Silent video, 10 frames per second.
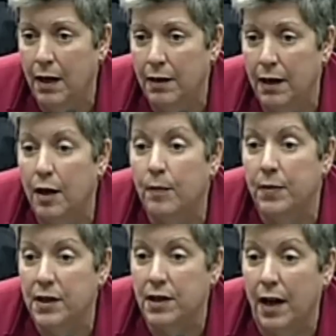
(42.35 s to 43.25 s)
to help
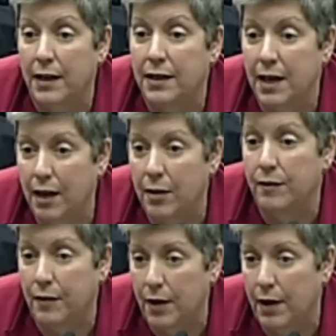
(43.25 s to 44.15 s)
us
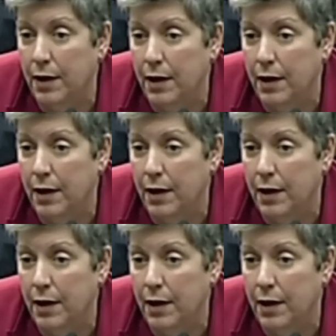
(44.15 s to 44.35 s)
identify